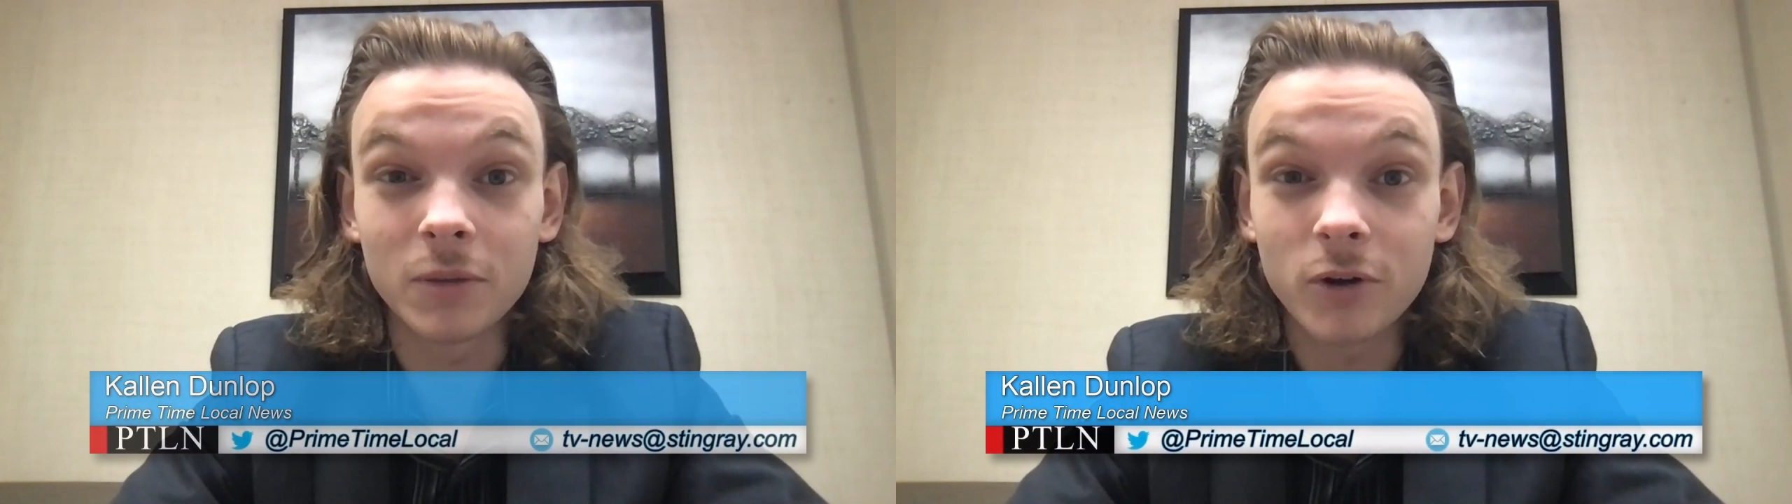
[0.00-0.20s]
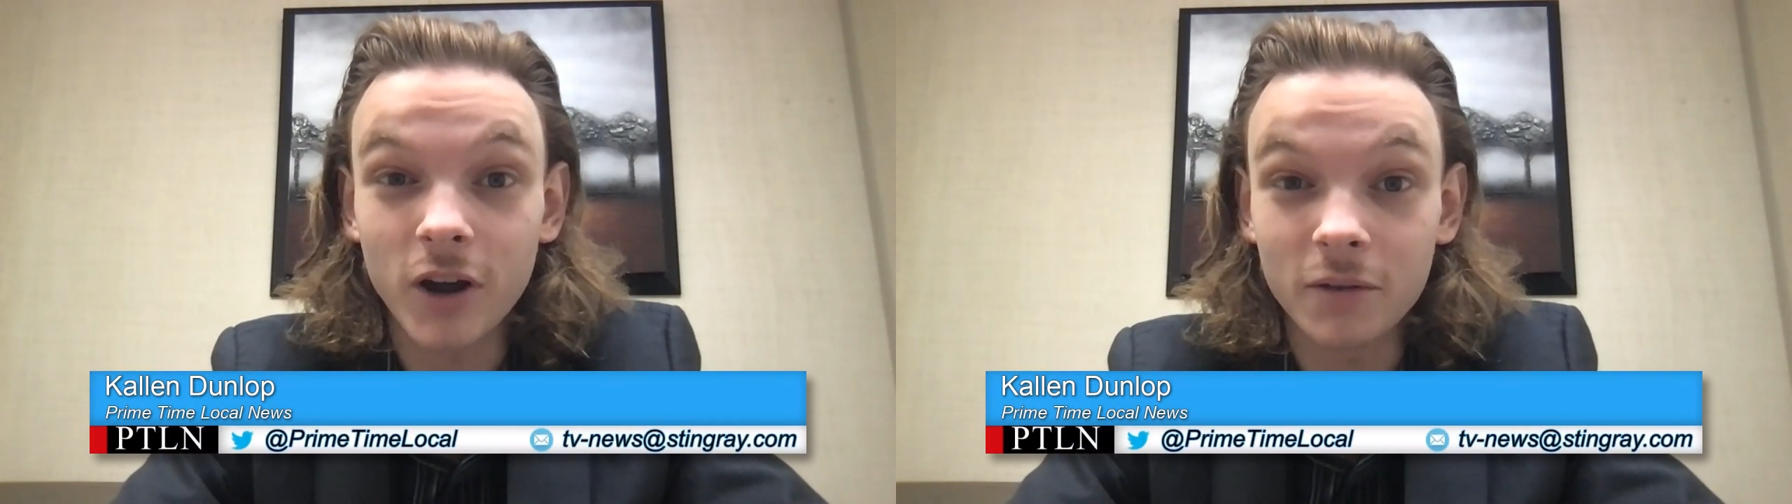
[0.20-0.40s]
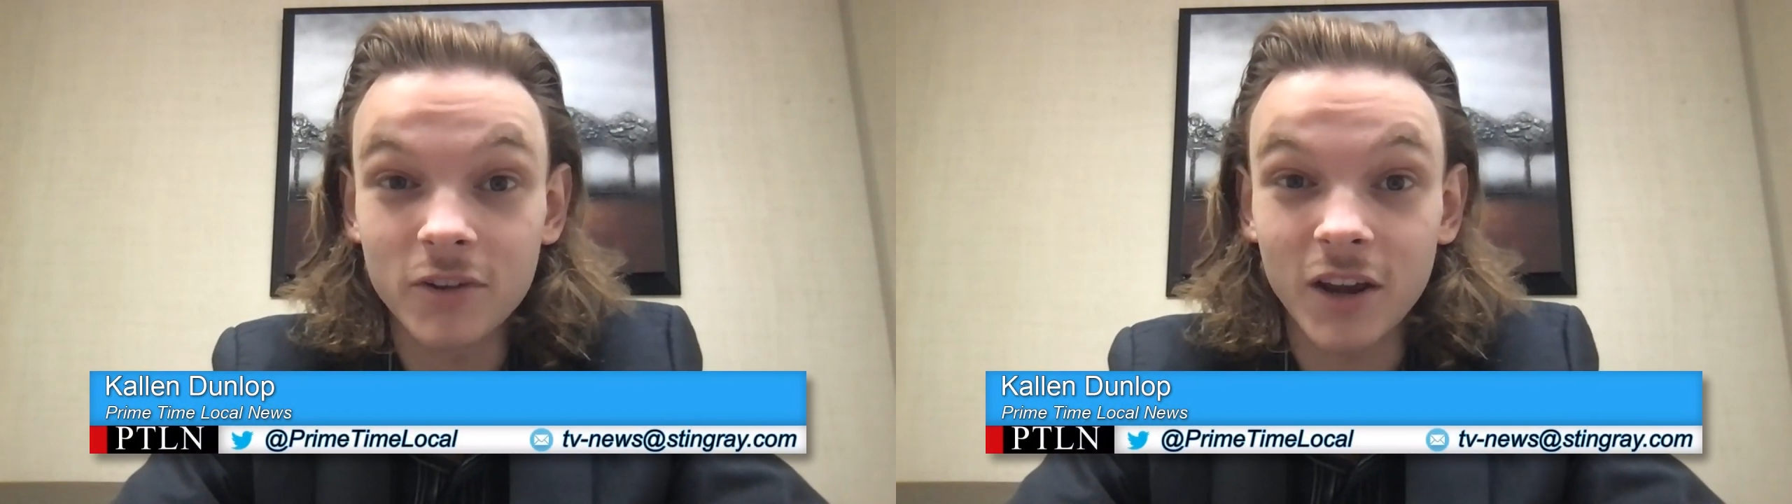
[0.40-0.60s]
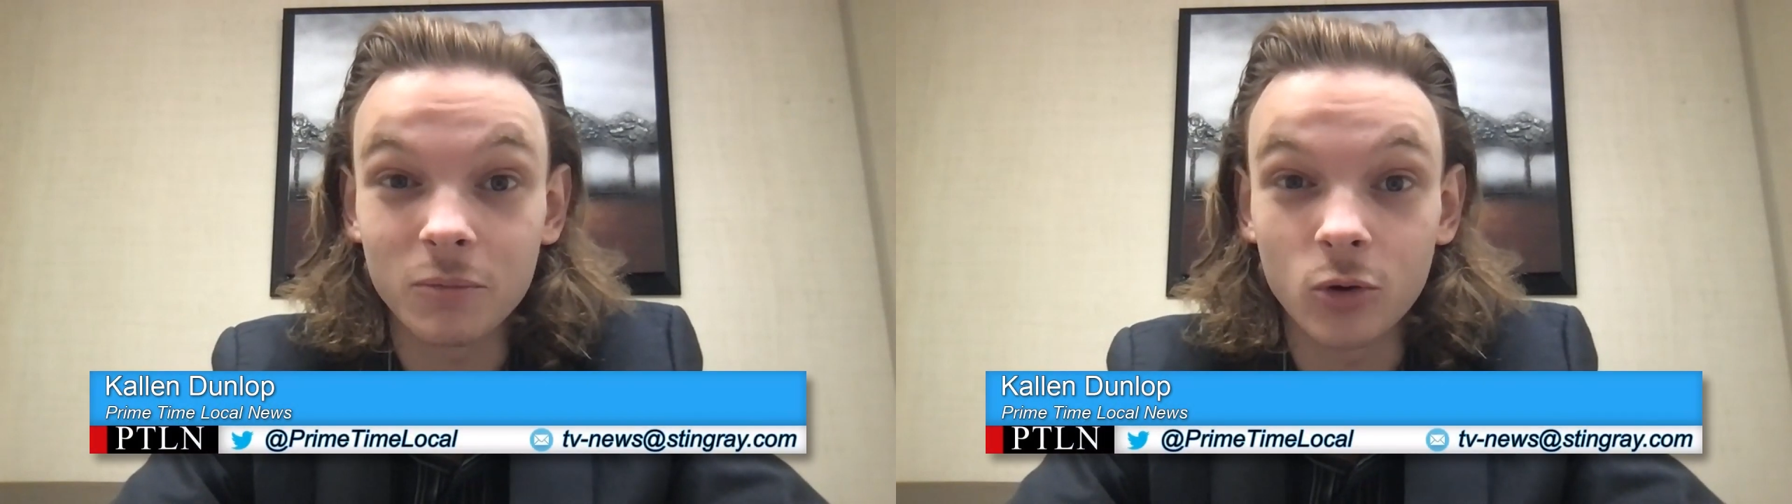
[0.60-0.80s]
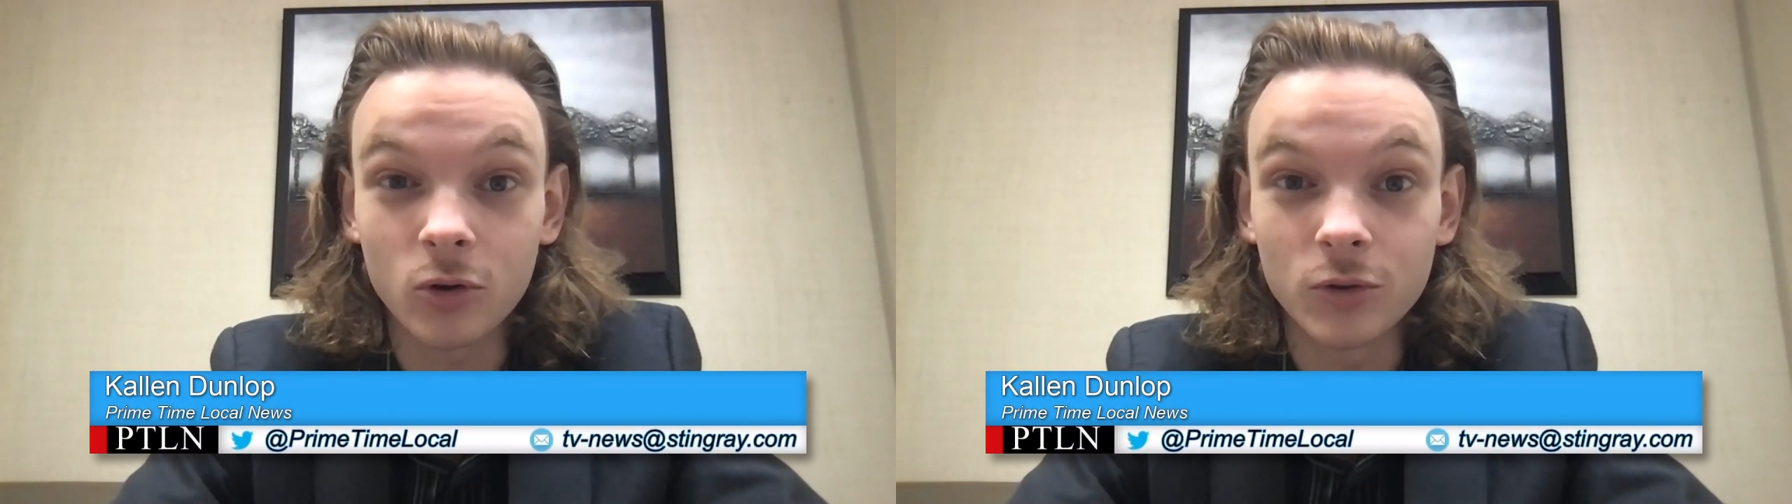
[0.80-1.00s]
Primetime
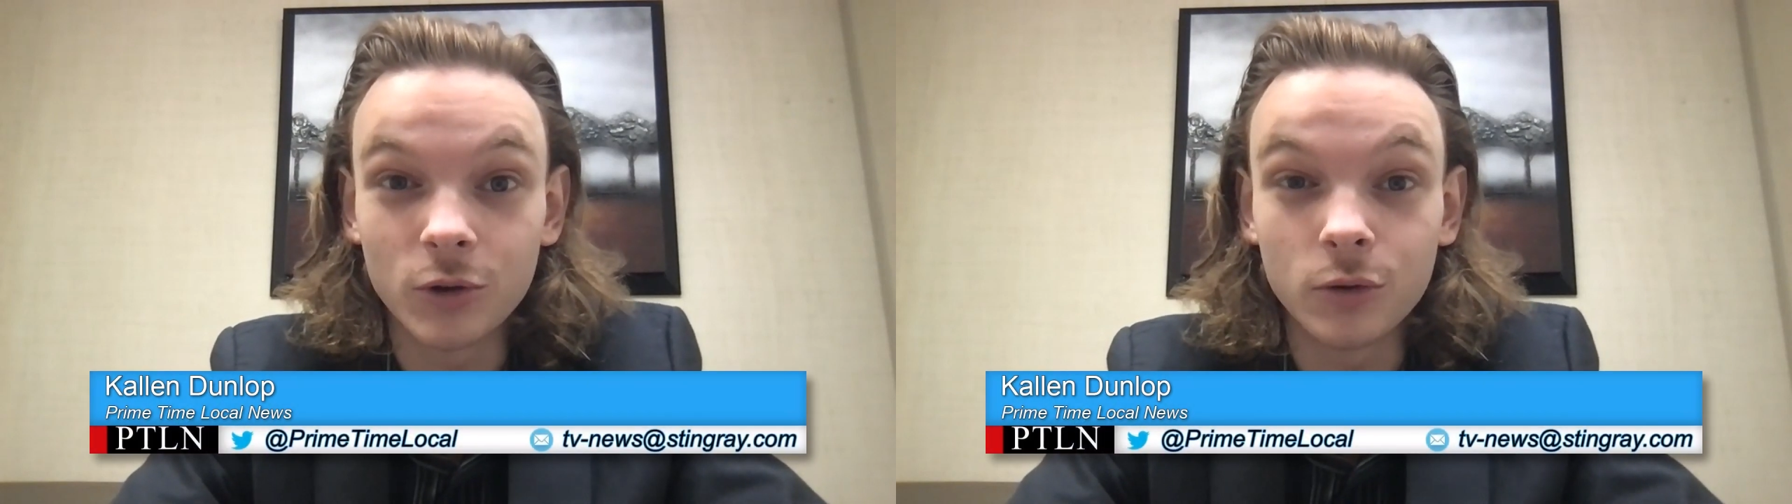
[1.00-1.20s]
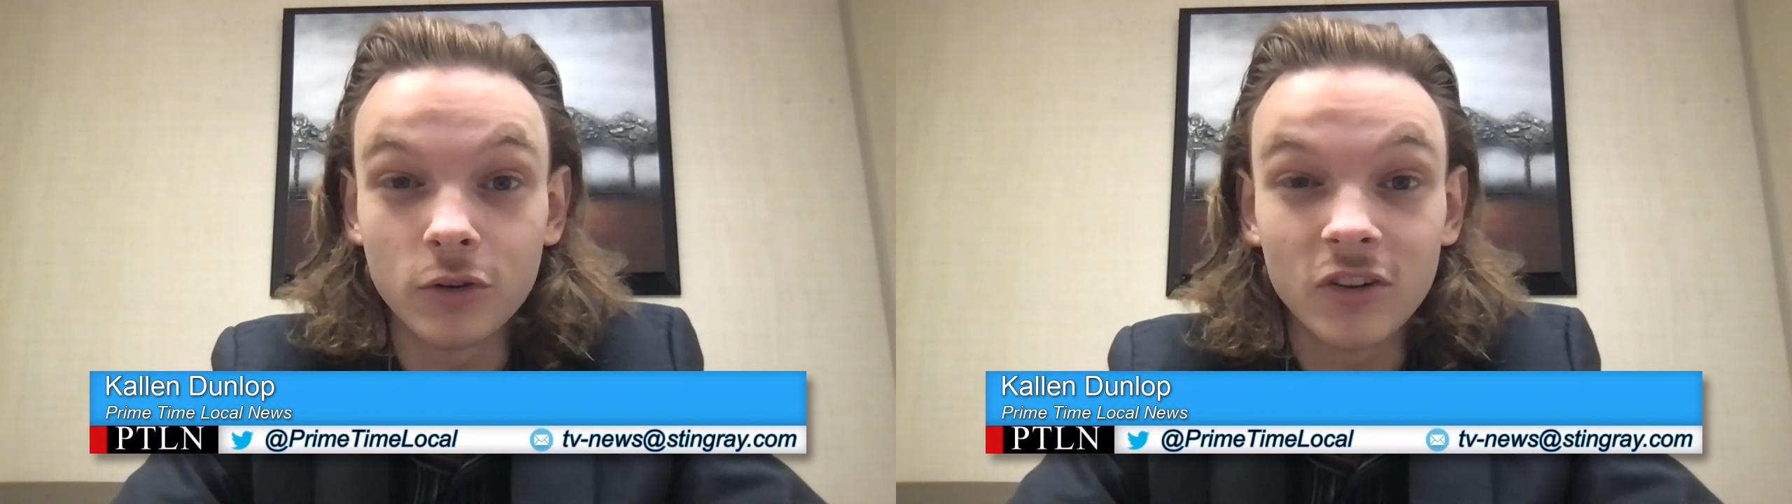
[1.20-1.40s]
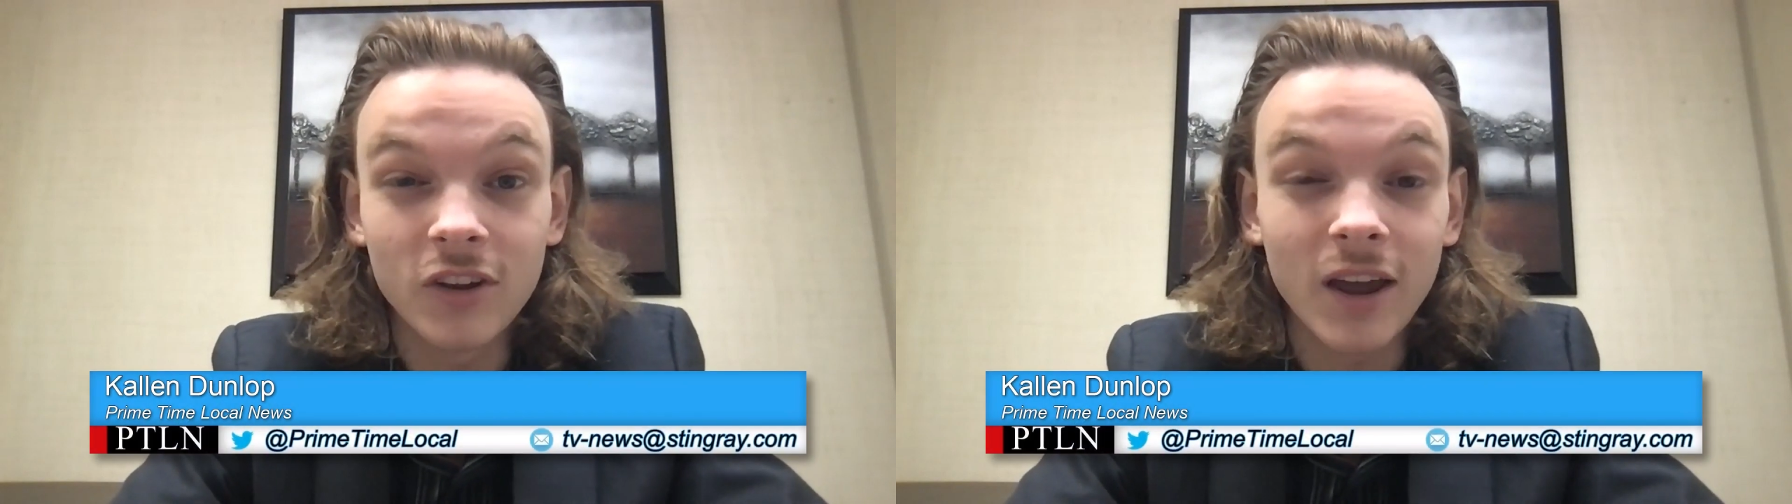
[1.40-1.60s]
Local News,